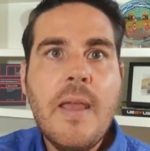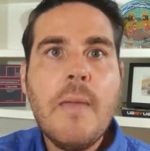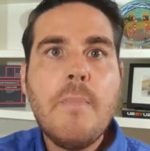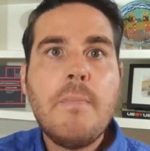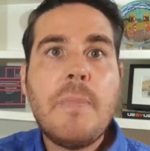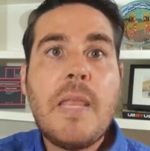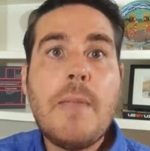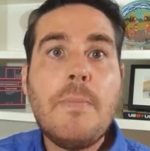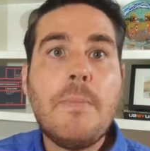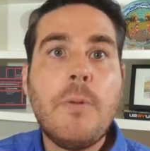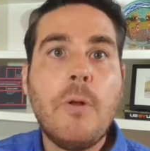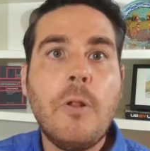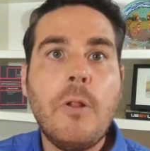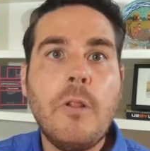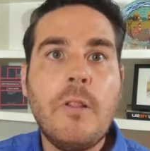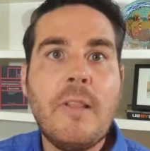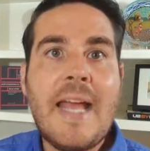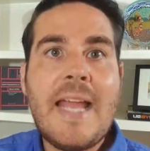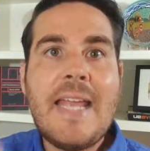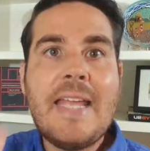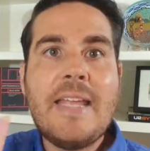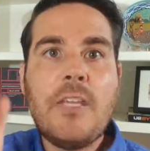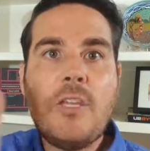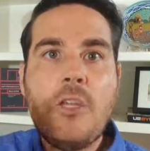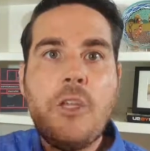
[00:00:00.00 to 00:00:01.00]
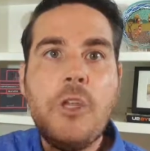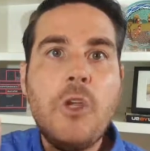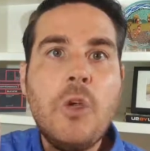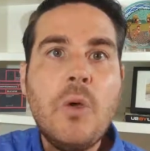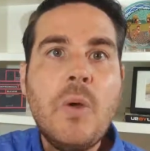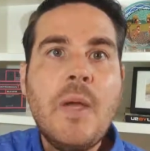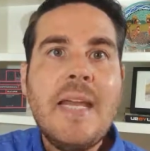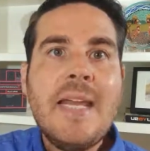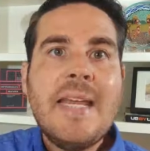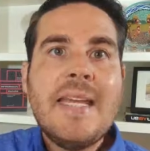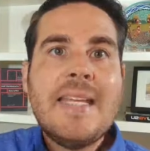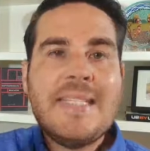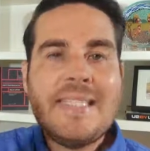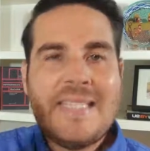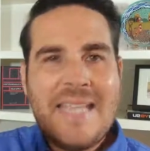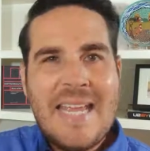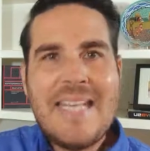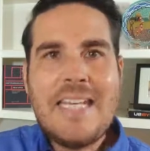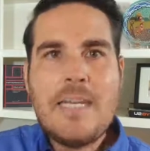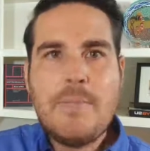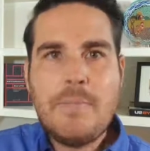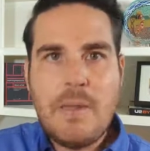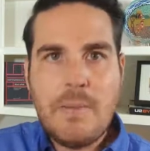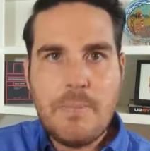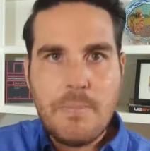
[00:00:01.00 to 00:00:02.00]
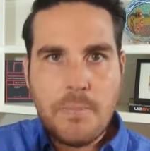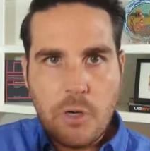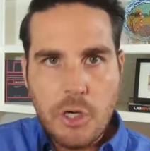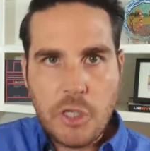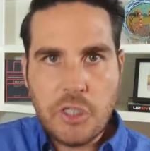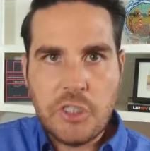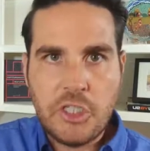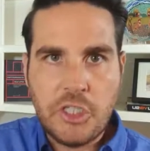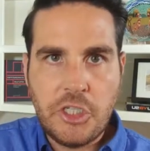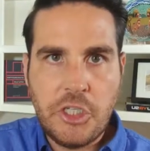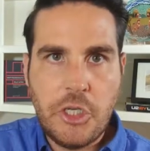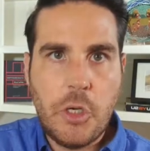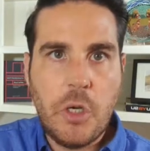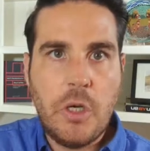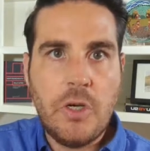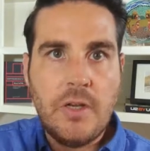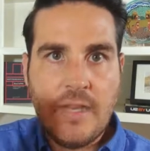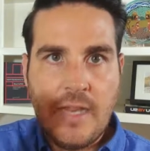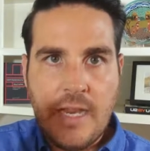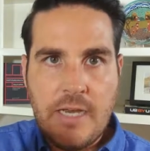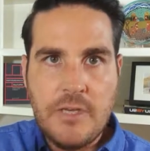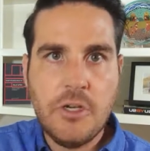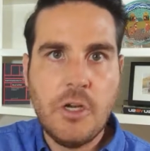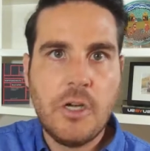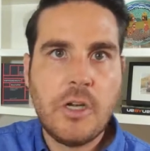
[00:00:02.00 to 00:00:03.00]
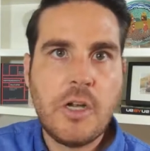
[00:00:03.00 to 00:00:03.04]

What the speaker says: people like you tend to be persecuted in your